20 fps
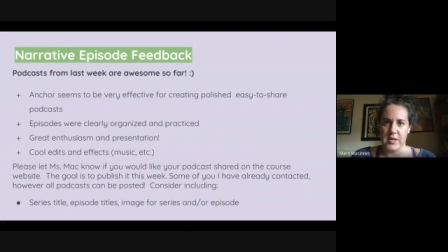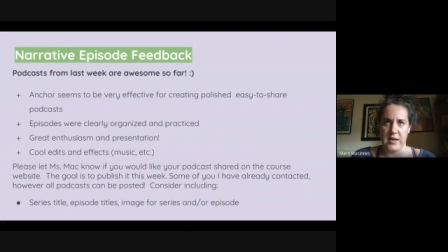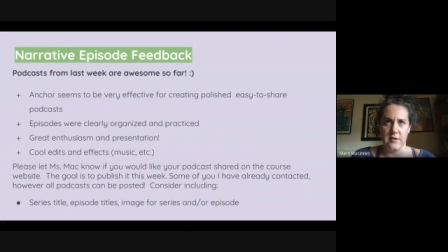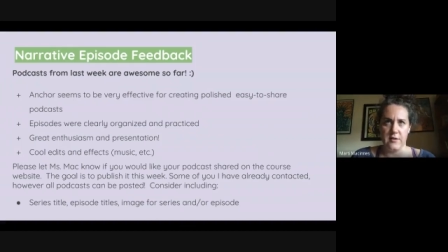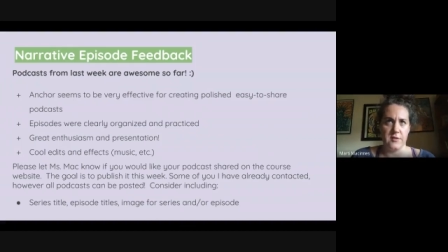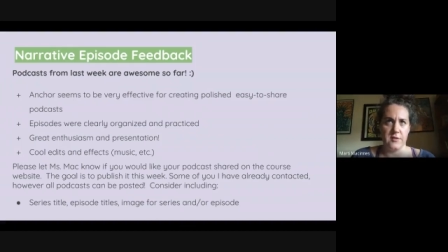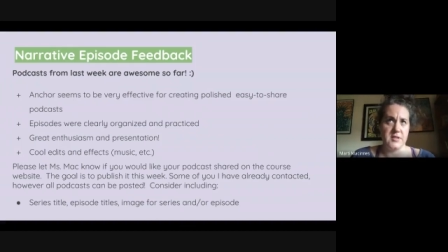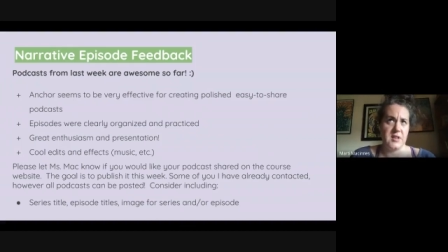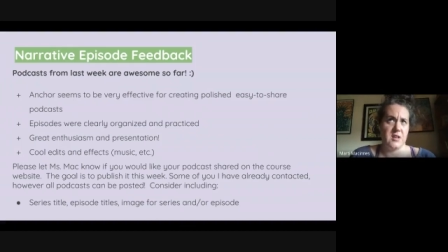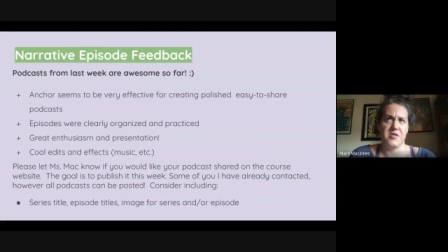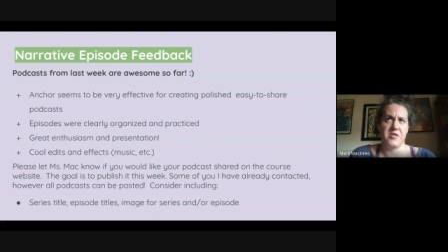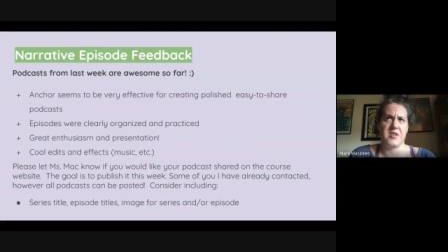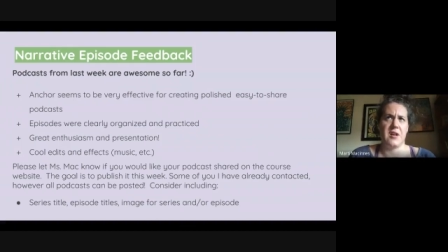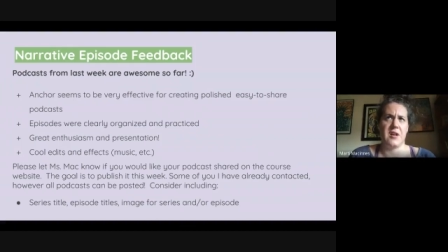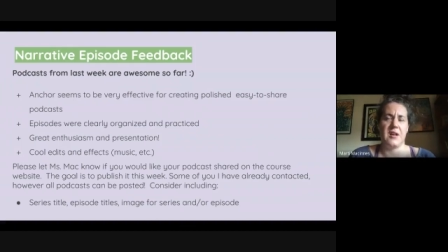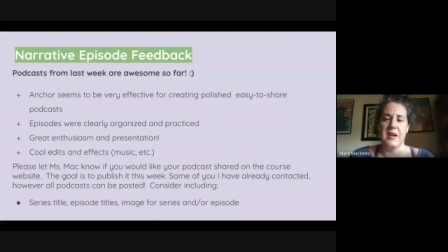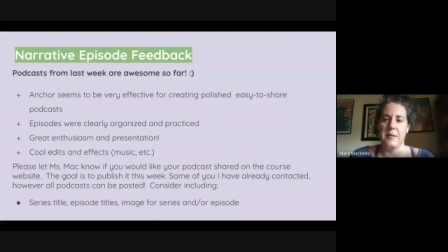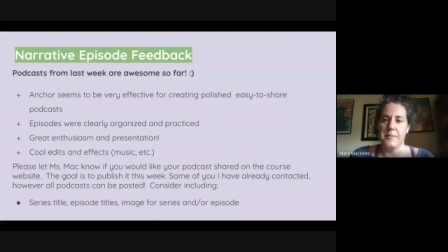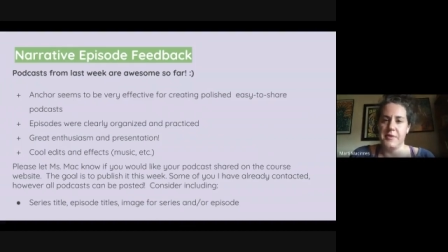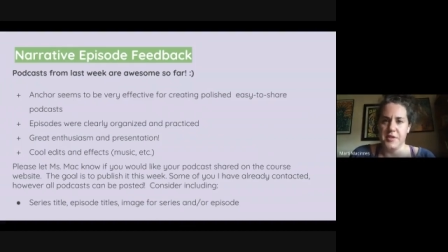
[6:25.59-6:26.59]
titles. I'll just
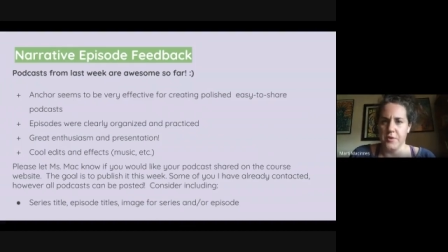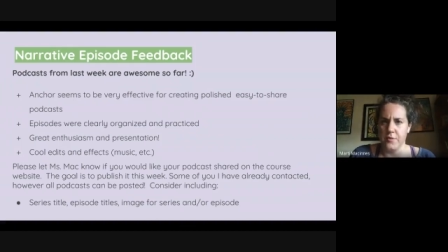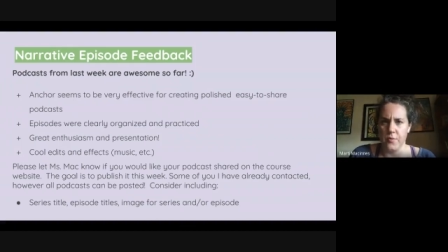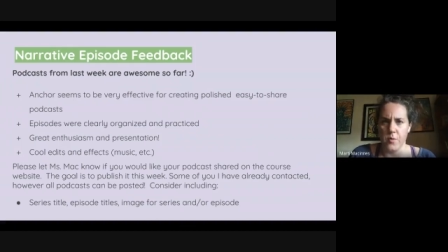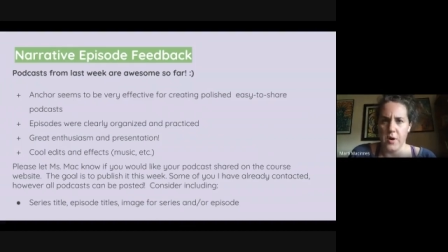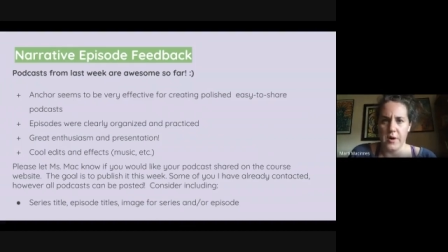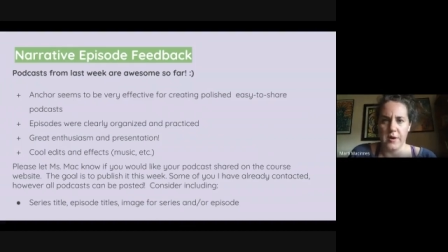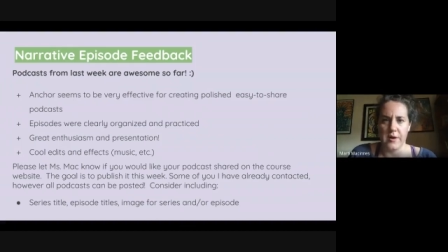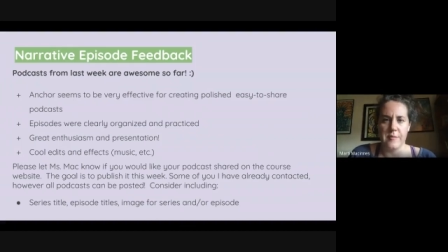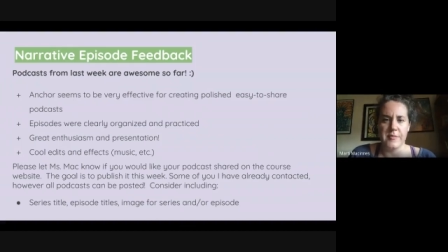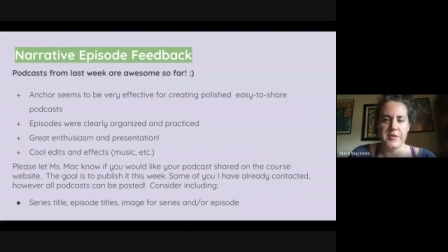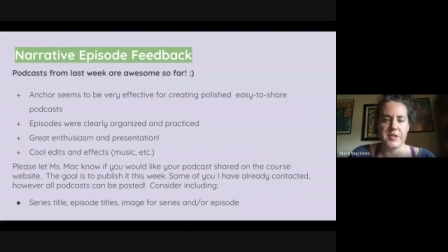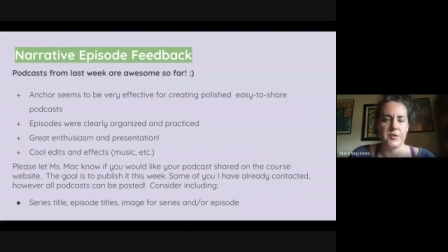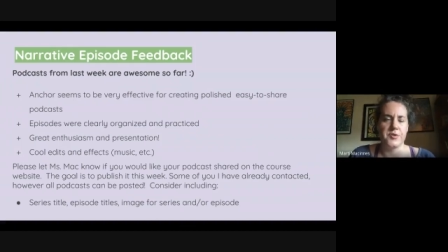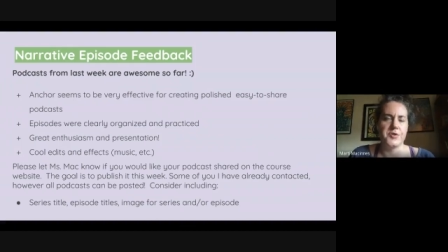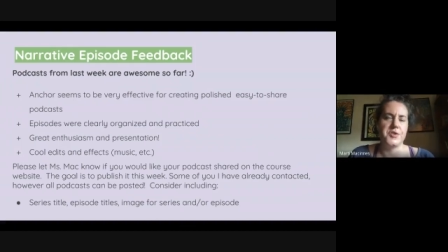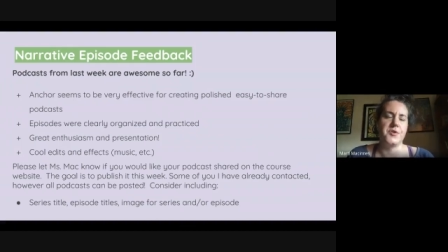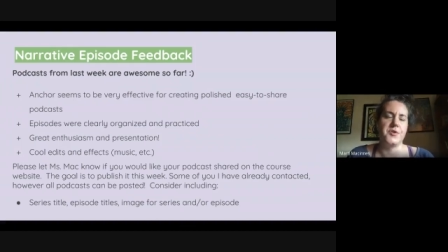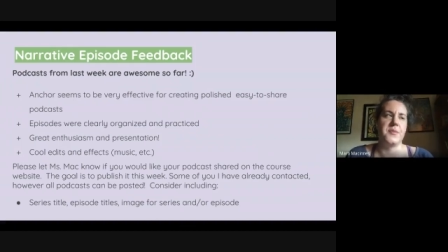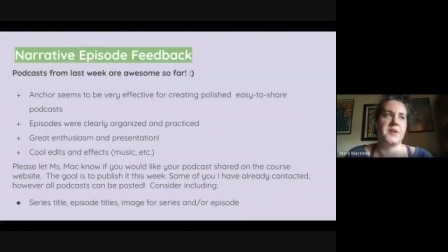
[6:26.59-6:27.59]
call it episode one or
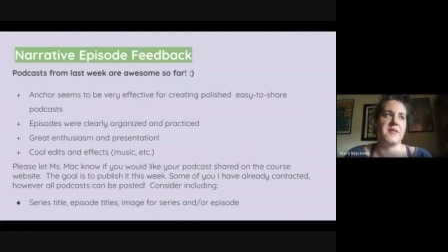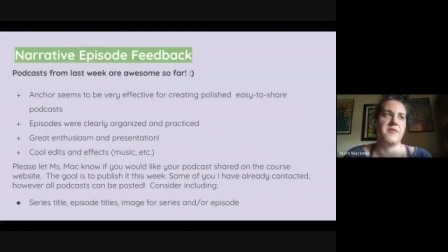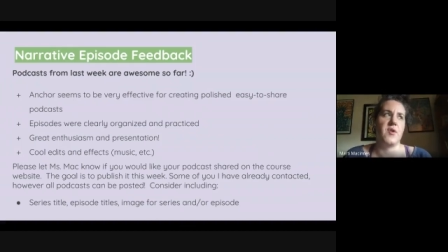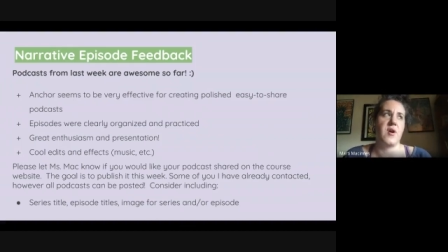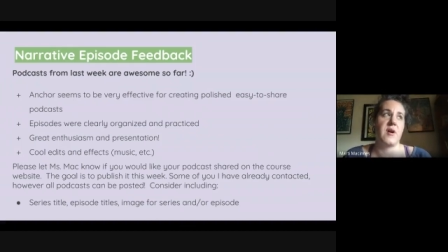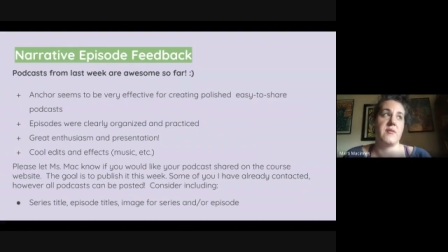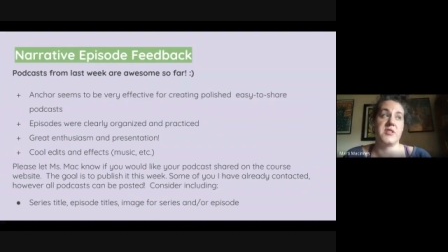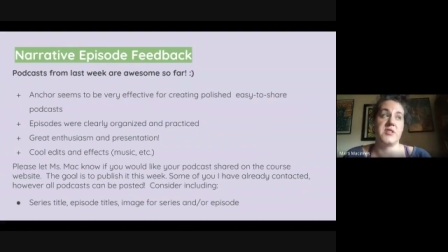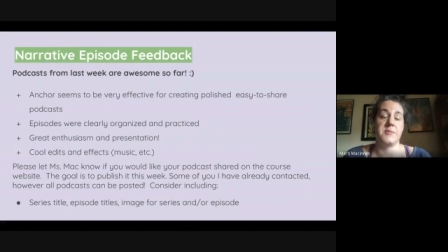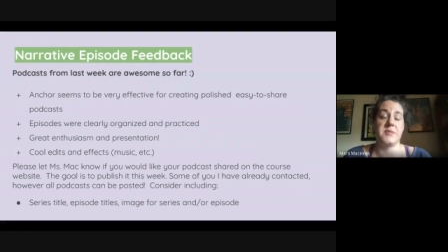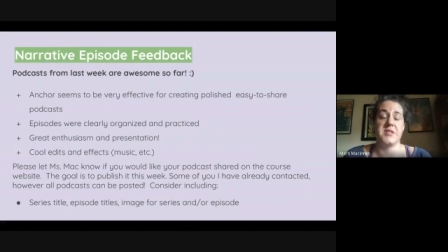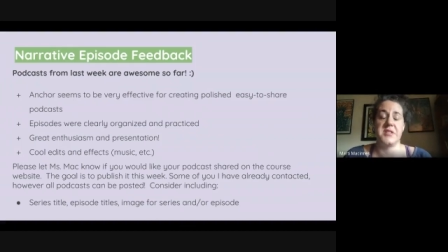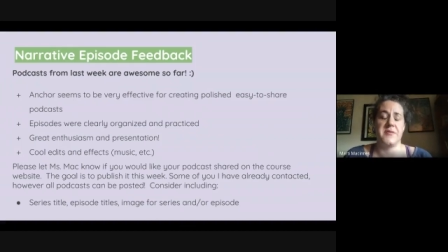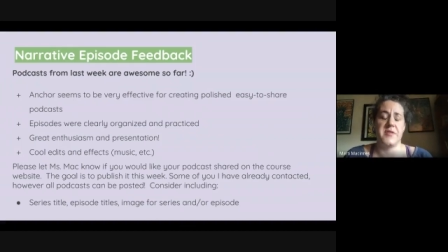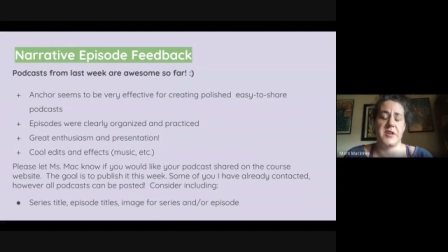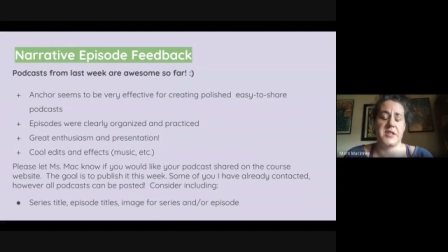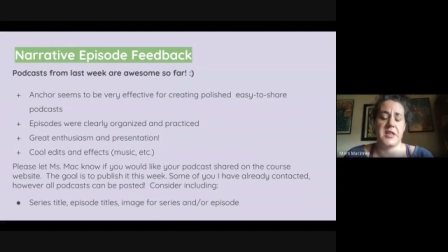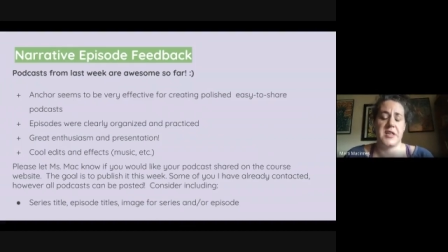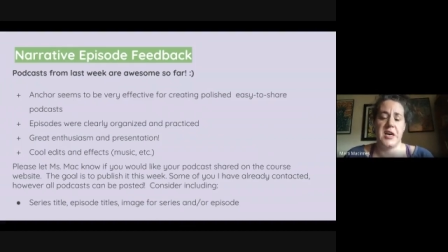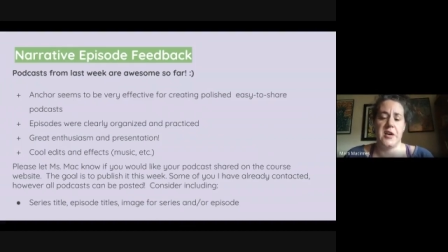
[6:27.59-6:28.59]
episode two. But if you have a
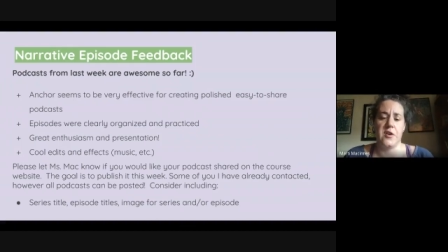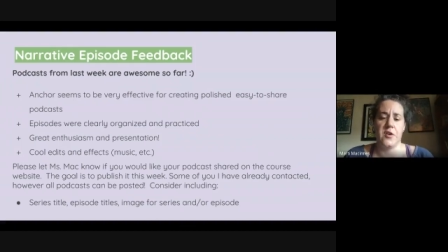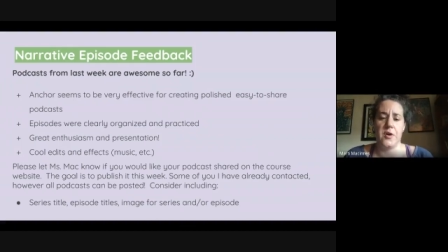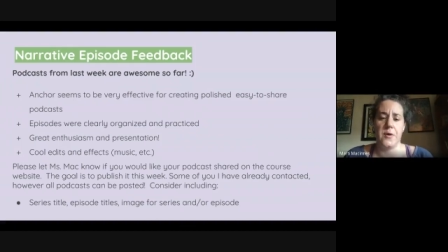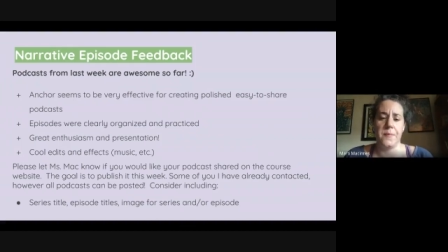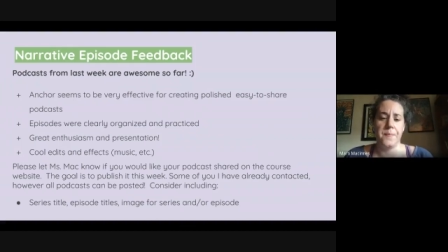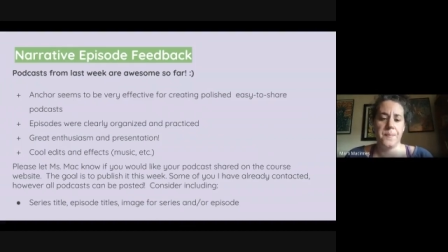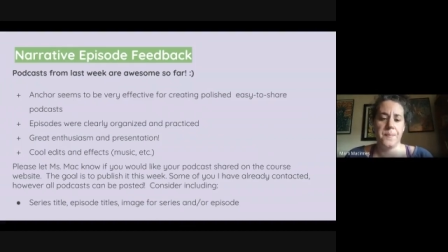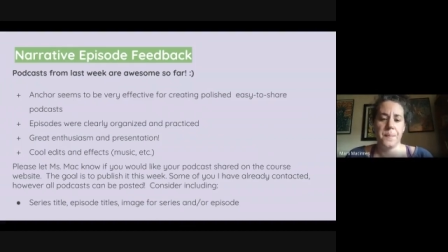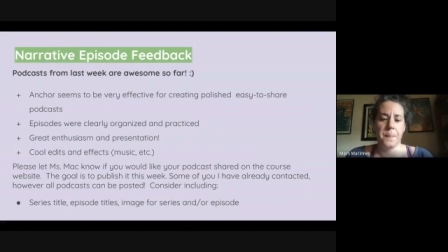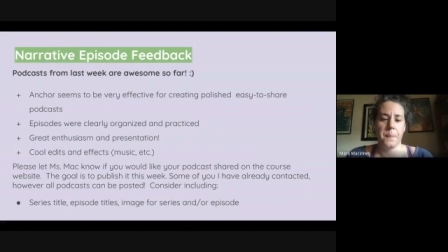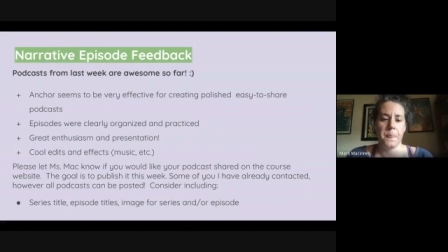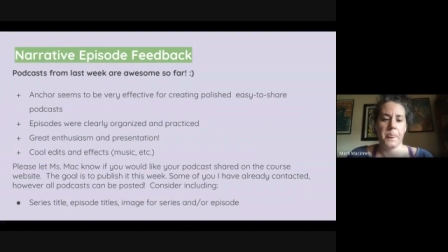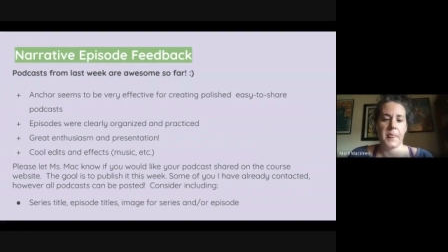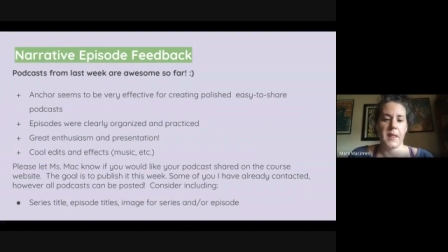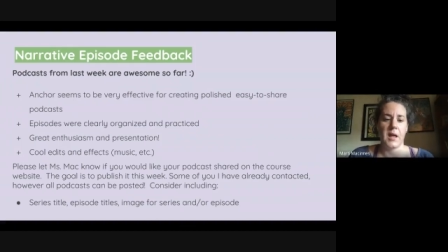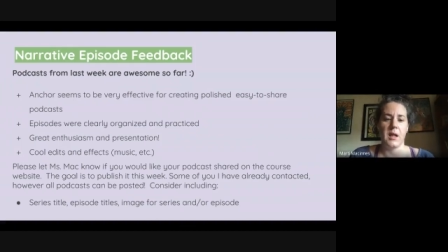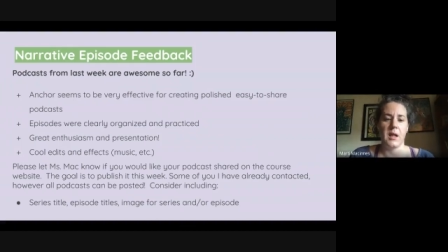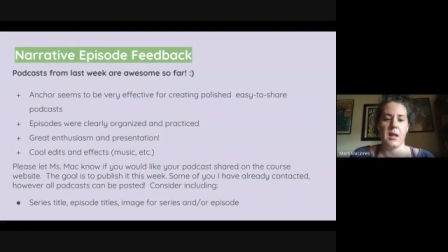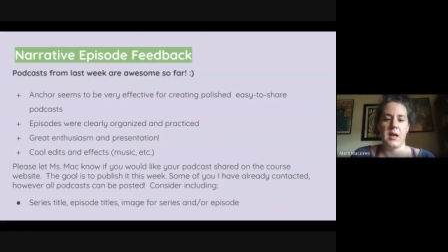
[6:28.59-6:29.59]
specific title,
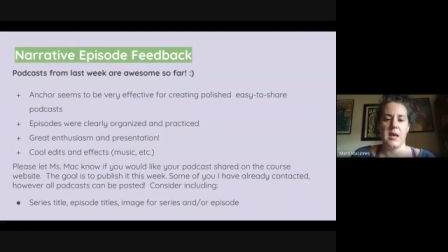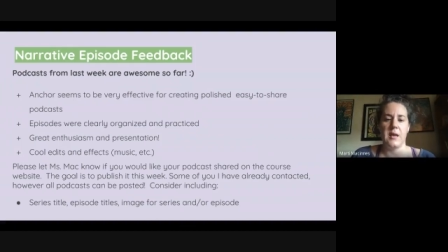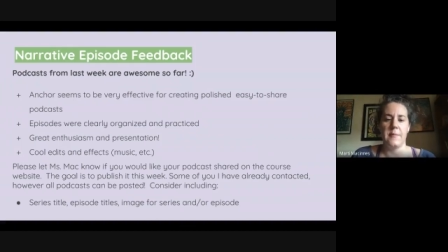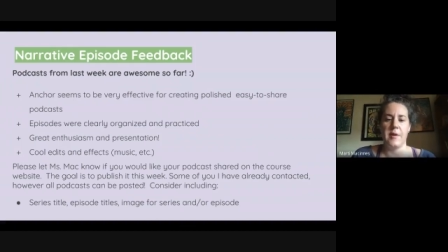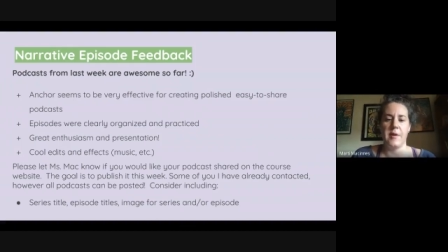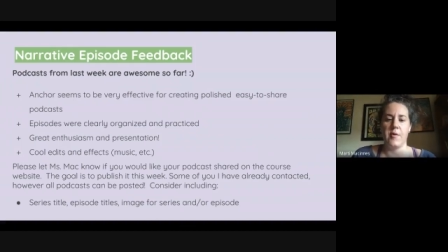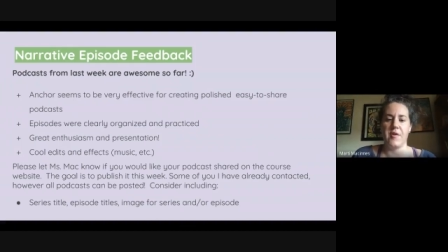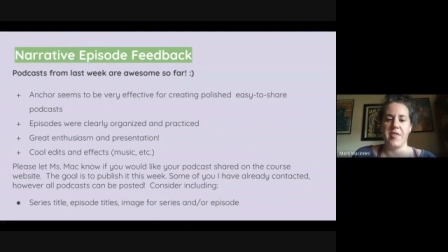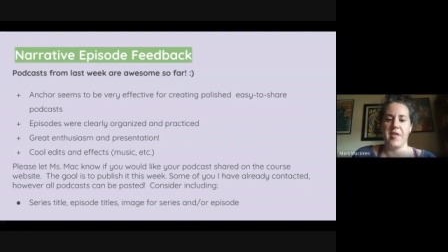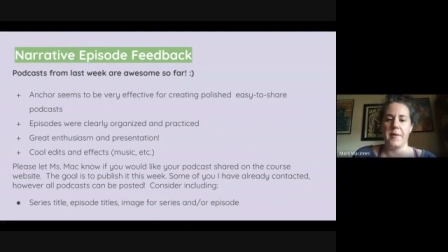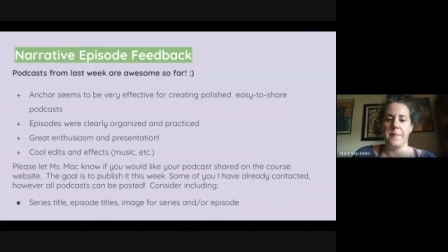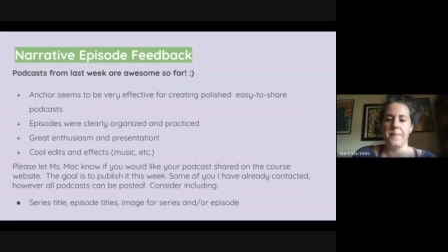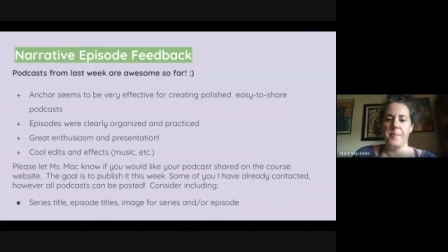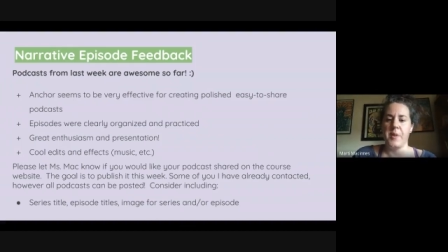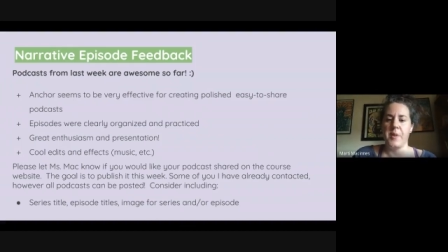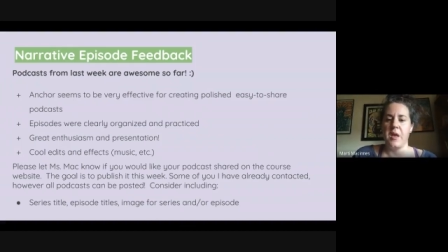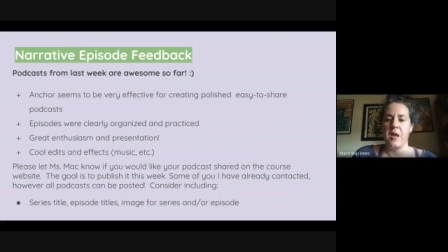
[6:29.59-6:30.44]
hit me with it.